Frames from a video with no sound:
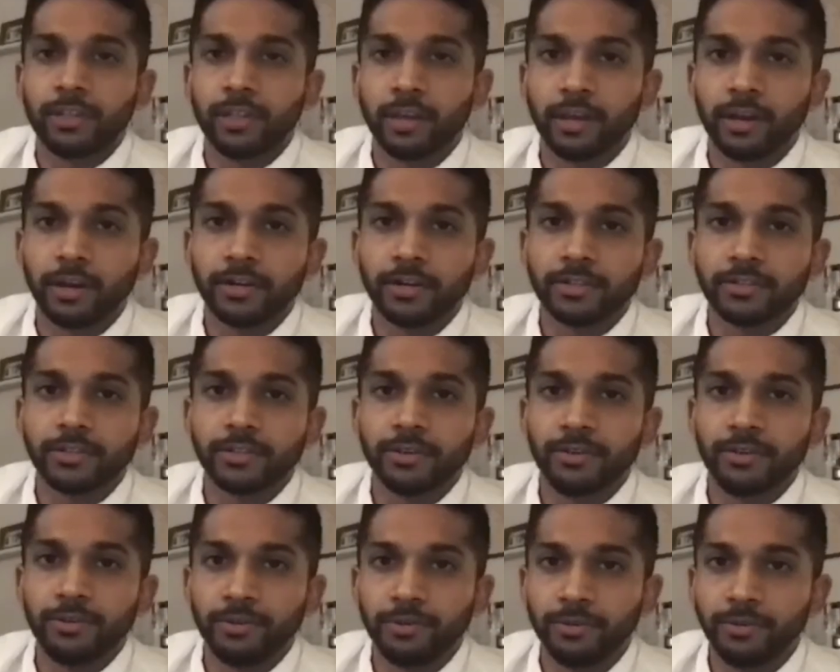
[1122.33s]
there. So
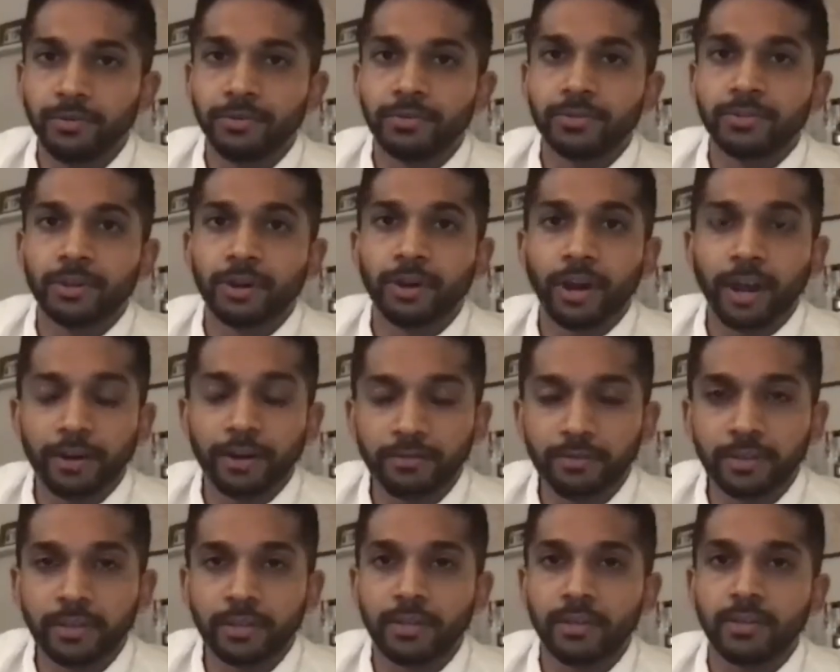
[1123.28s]
you saw
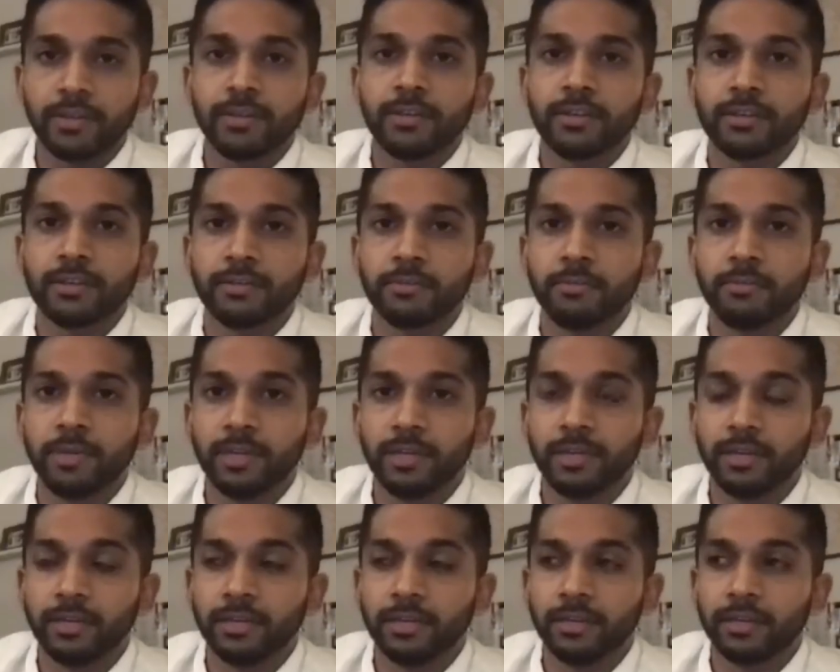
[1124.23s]
everything,
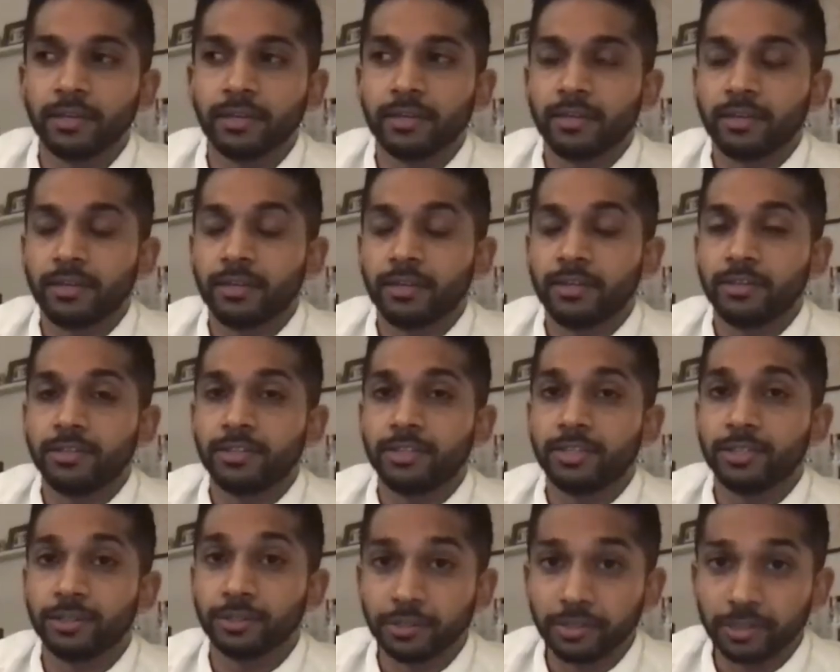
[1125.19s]
meaning
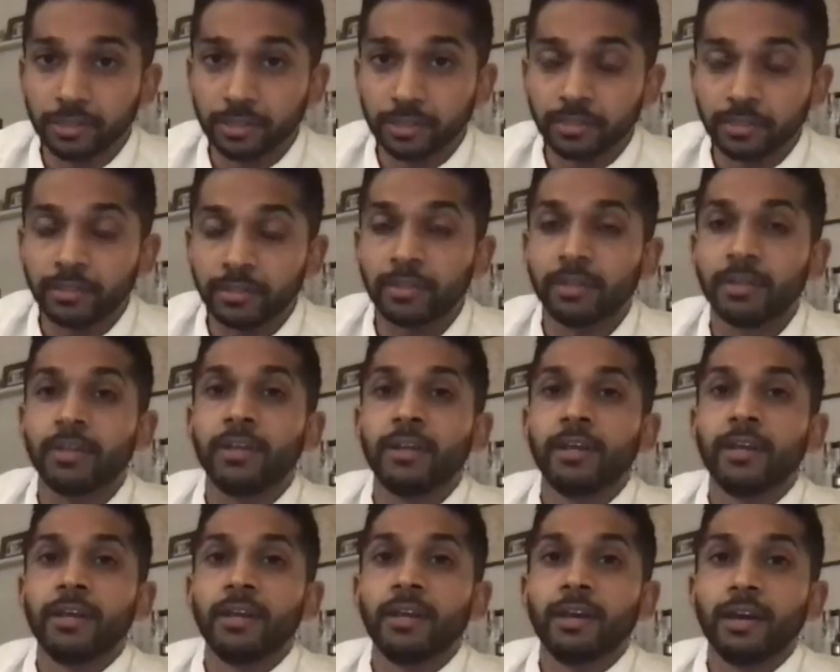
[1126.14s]
children,
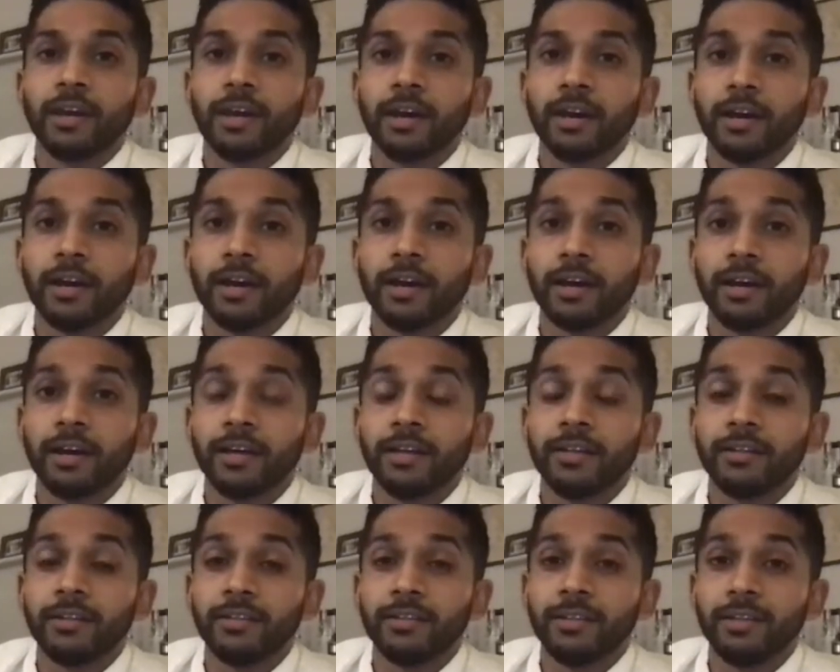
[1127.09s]
uh,
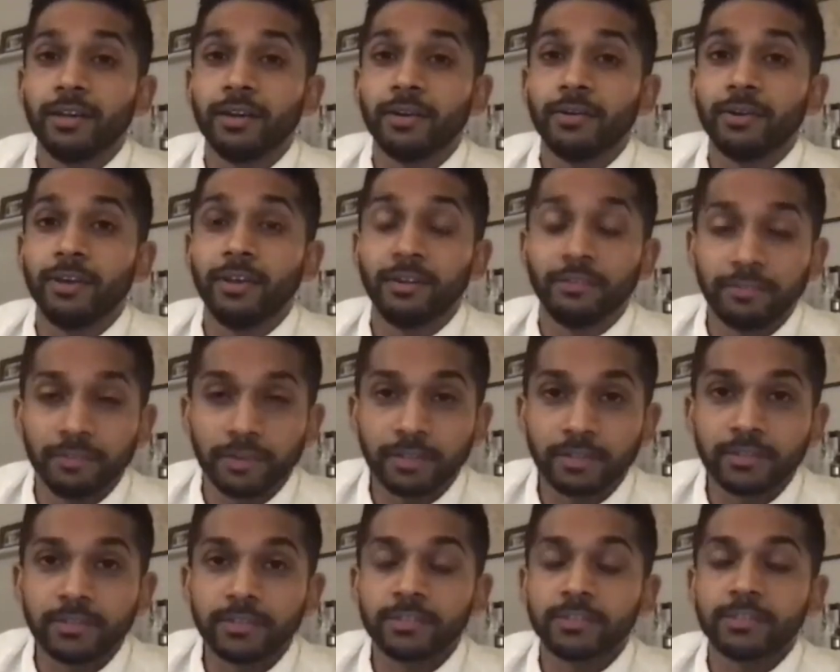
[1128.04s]
you know,
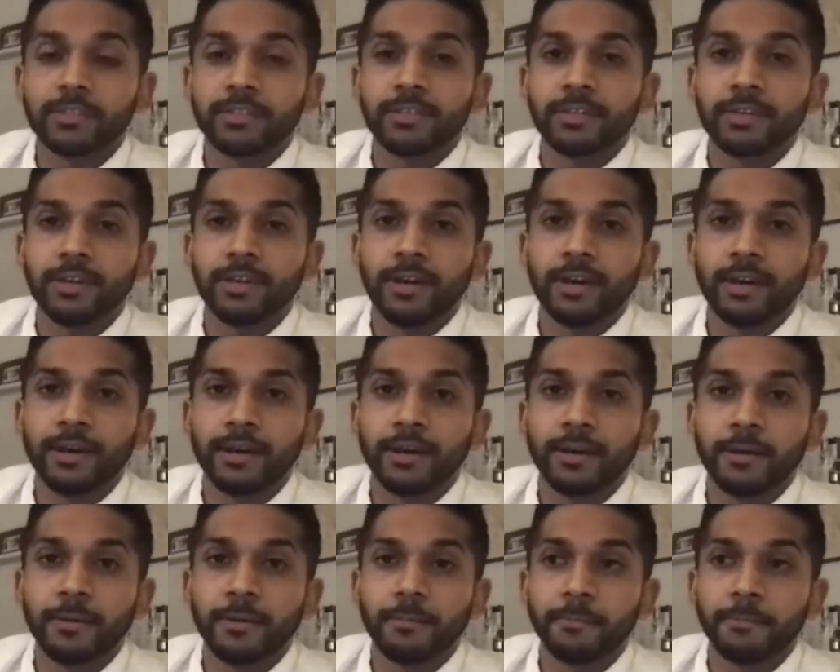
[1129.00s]
infants,
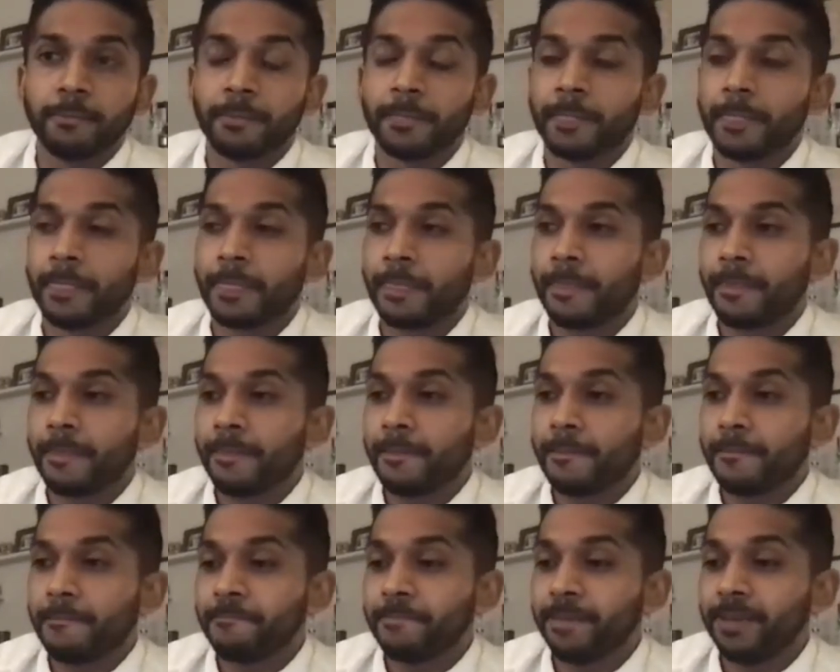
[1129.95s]
um,
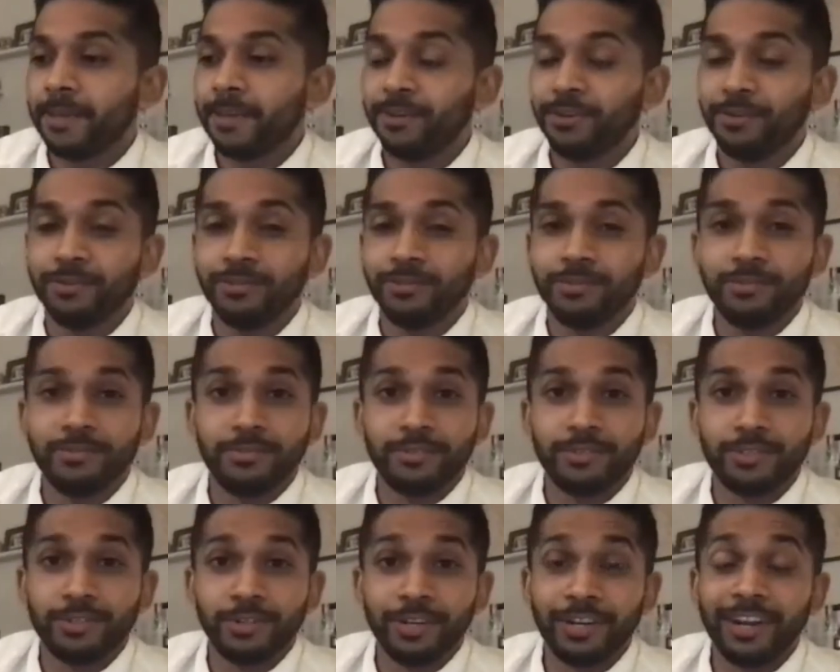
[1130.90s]
and you
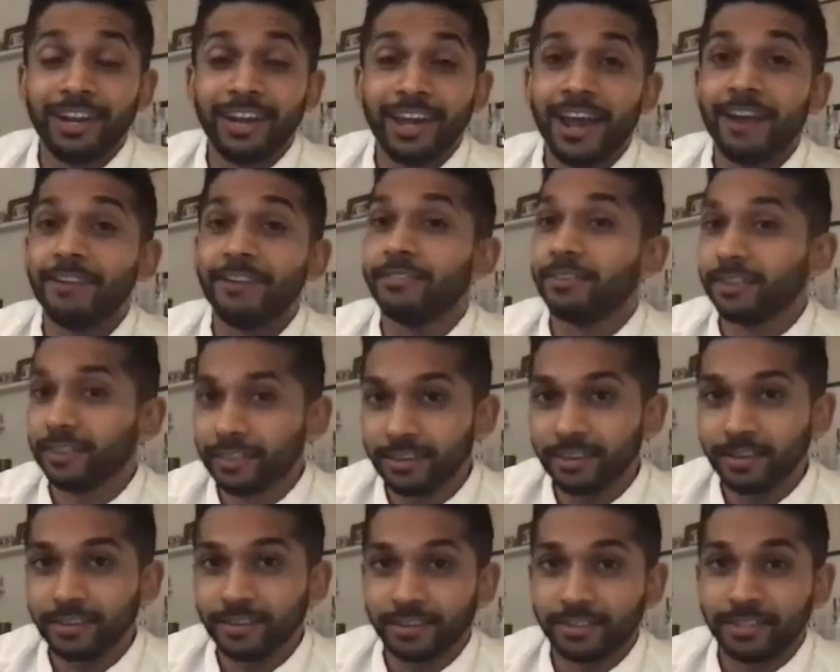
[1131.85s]
treated
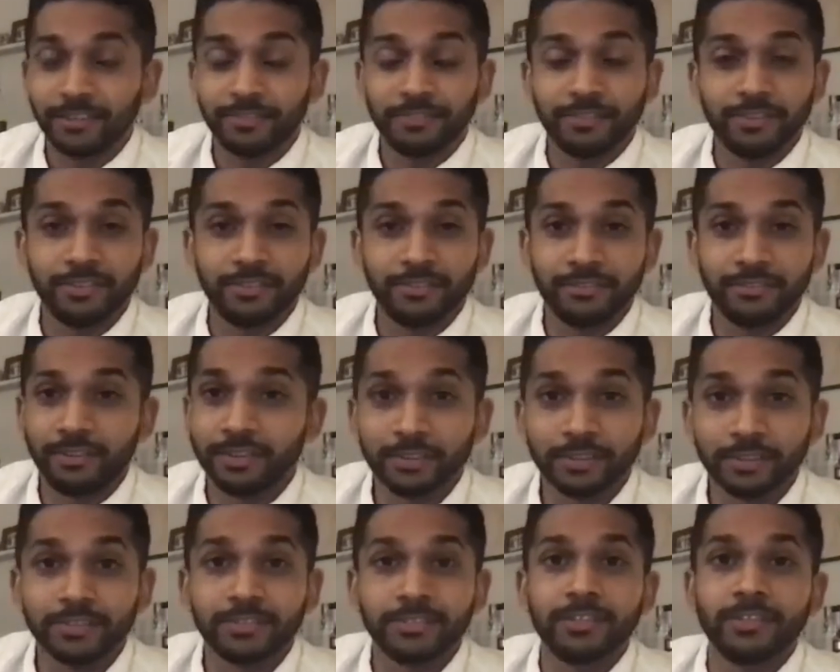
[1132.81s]
everything like different
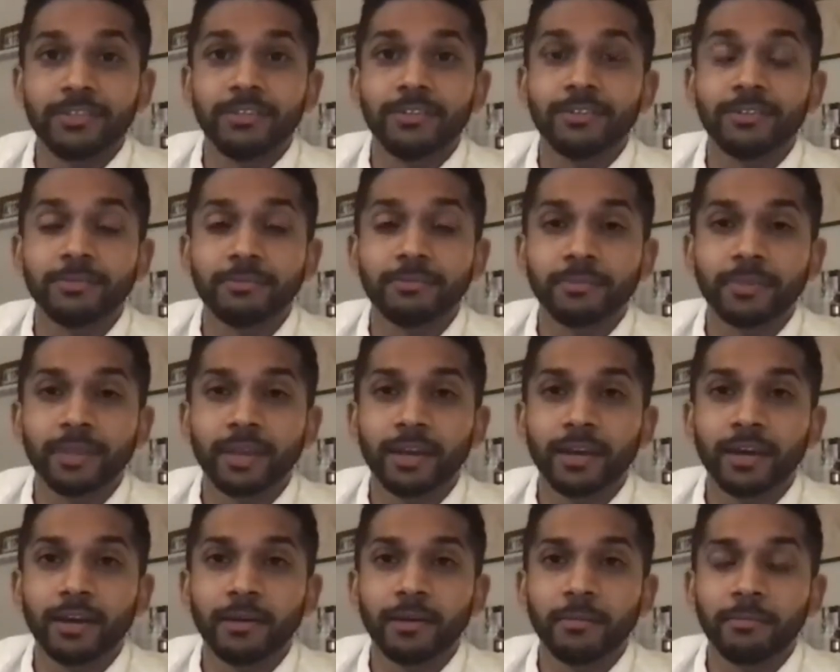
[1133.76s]
fields too.
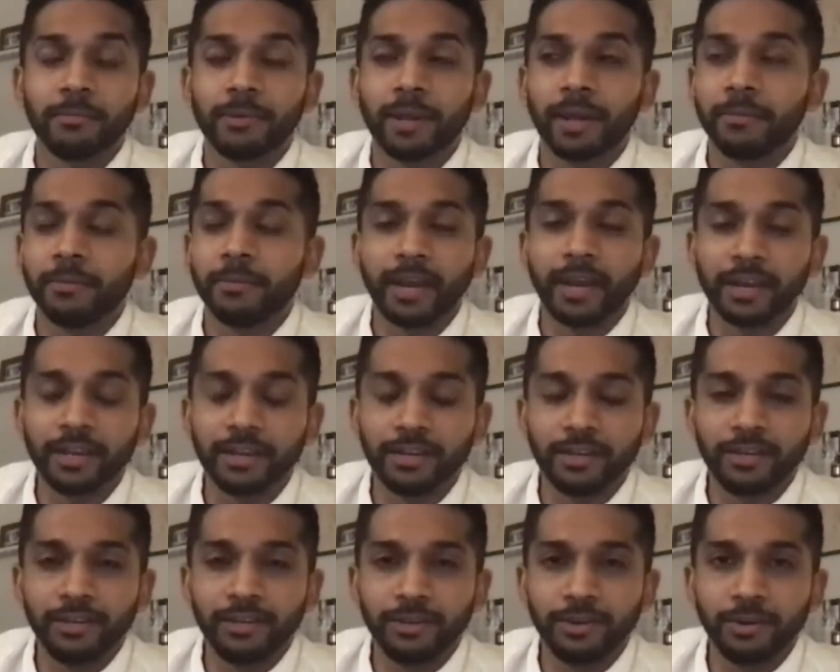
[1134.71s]
Um, but I mean, I
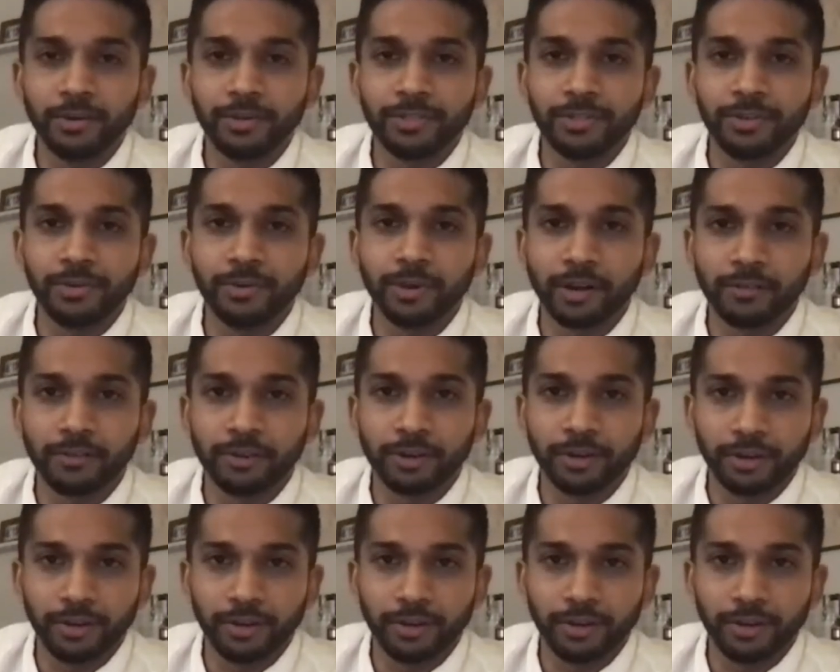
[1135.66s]
you always do whatever